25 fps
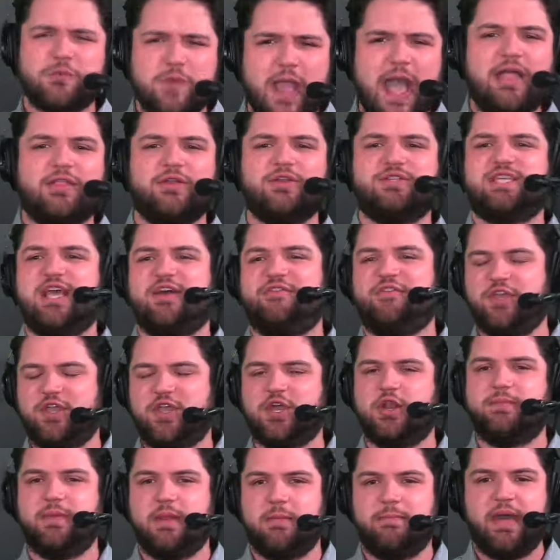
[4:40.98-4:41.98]
Rattler definitely
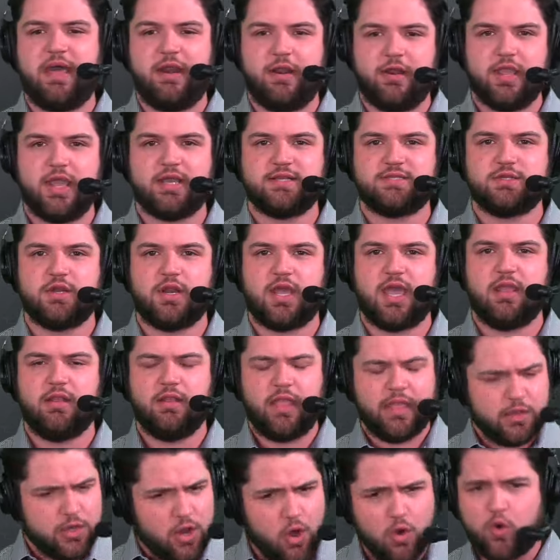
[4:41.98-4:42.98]
could have been better yesterday.
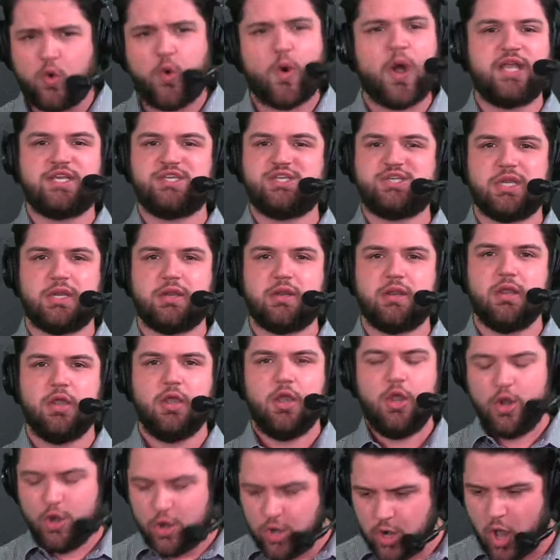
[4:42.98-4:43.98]
Like, no question.
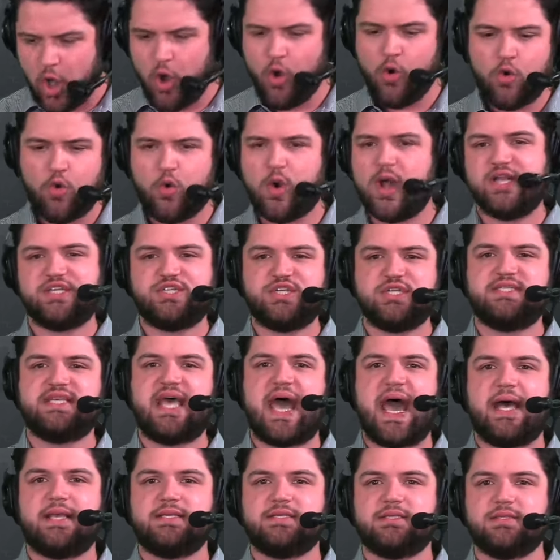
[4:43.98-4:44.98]
No questions
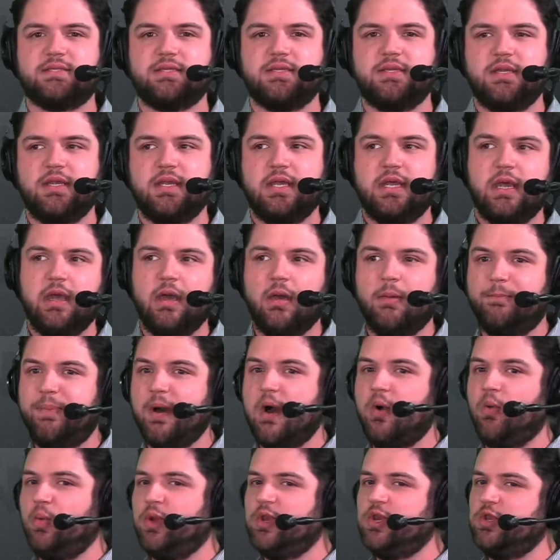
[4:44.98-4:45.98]
asked.
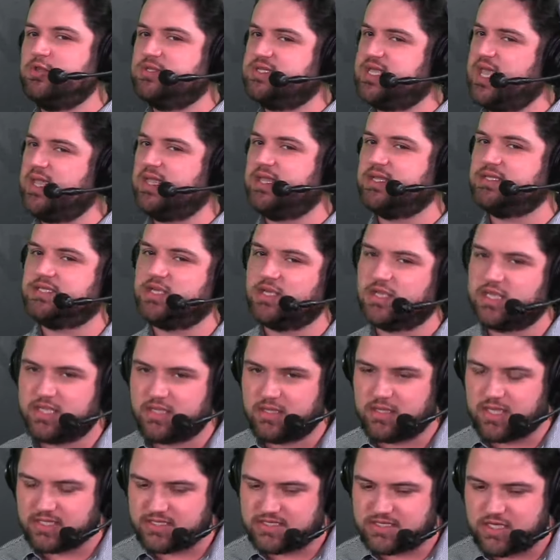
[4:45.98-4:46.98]
But when you take into
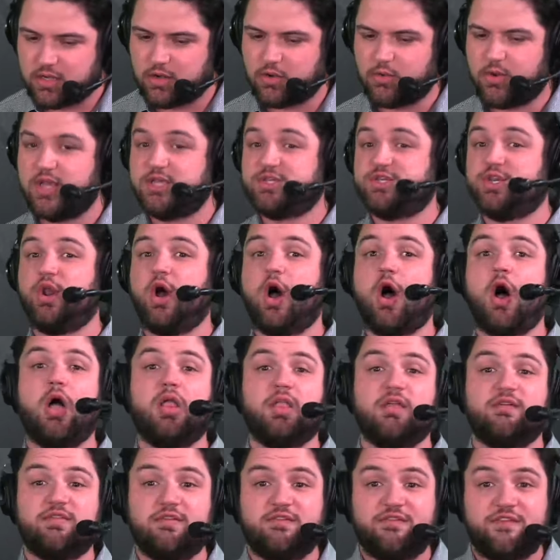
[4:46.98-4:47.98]
consideration
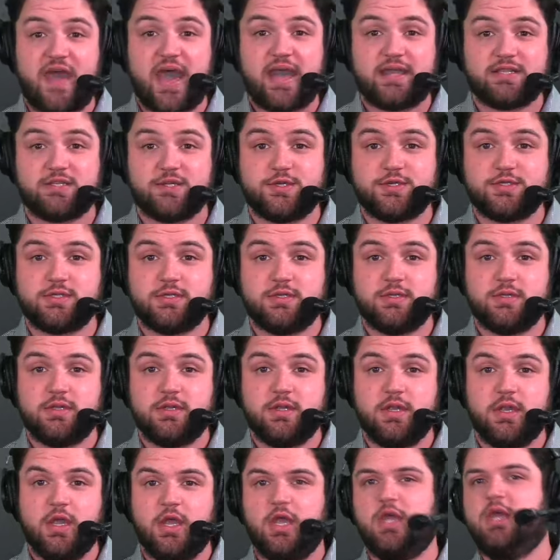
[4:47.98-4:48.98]
all of the factors,
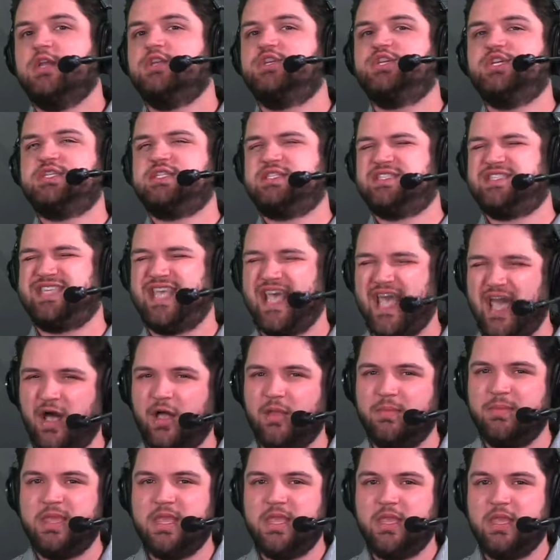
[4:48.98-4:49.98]
just
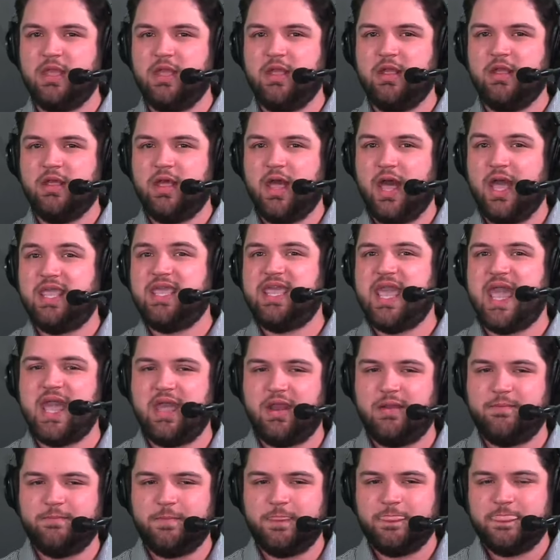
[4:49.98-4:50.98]
tell me
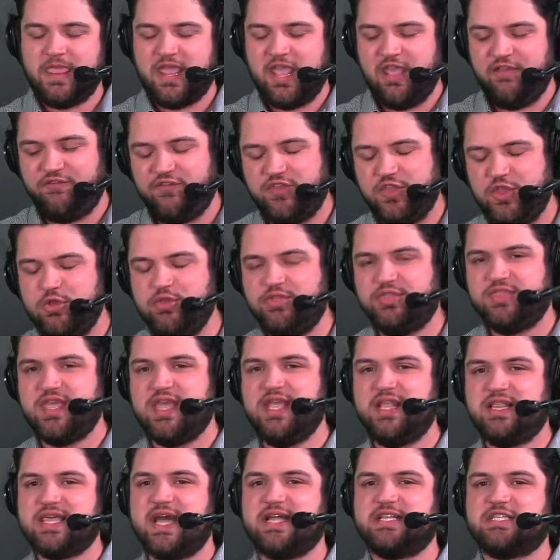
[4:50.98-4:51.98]
again, if you
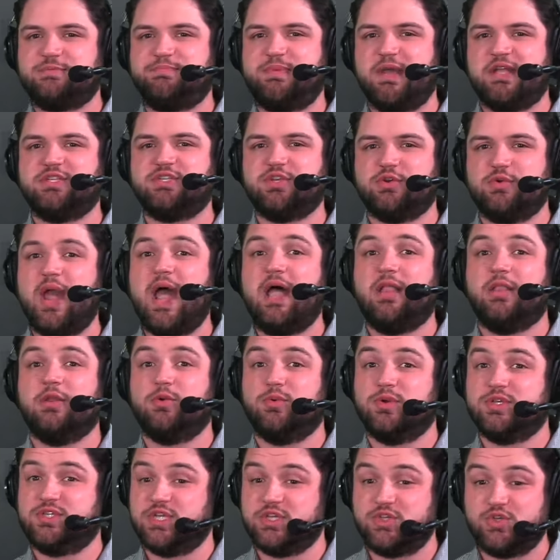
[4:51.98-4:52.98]
think that Spencer Rattler
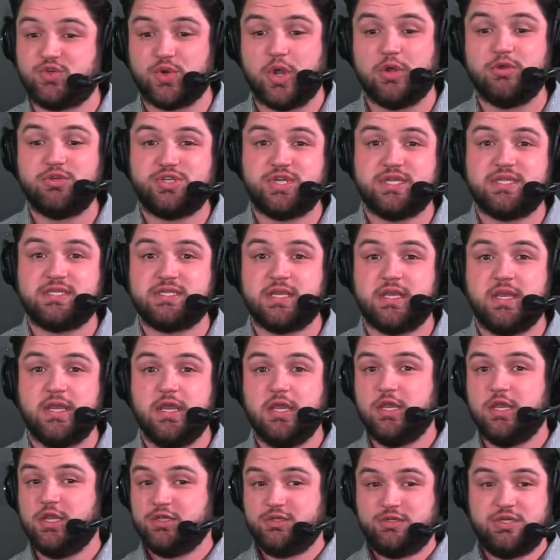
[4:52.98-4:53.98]
was atrocious,
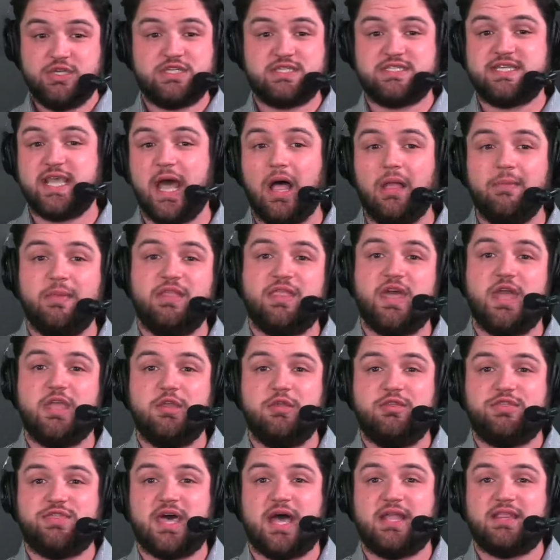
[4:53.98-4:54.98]
just tell me that
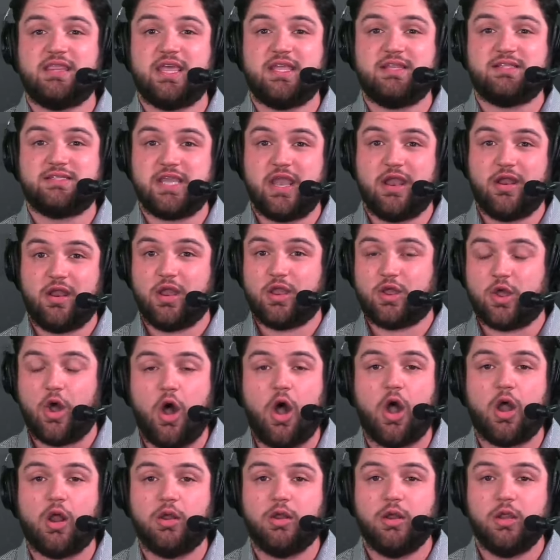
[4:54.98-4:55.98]
you thought that Derek
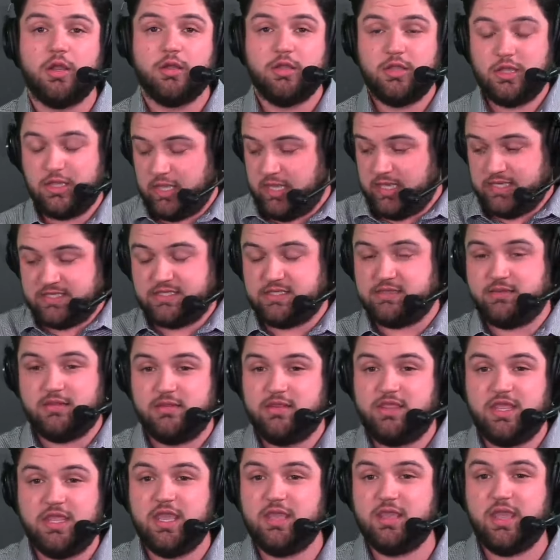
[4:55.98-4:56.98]
Carr is
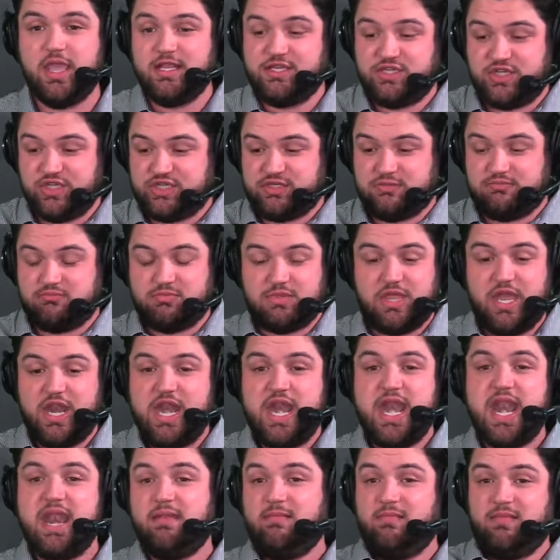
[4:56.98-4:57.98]
just
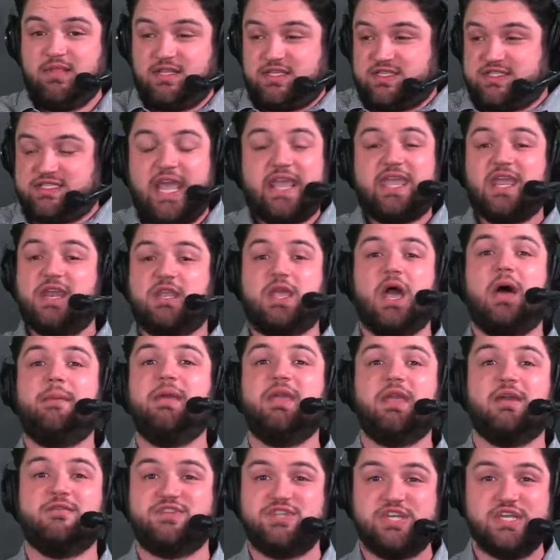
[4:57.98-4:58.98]
the second
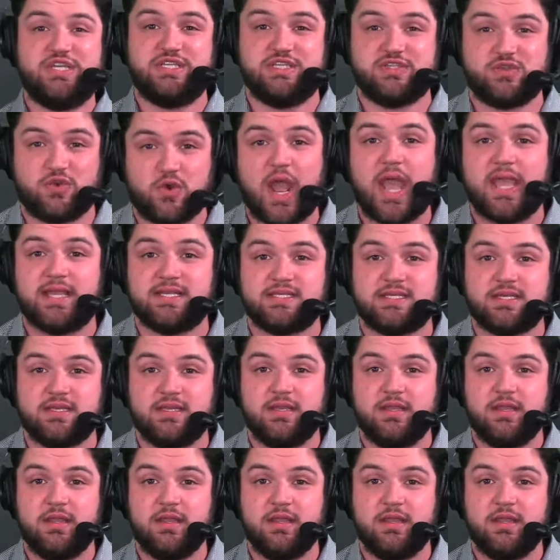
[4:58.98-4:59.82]
coming of Jesus Christ.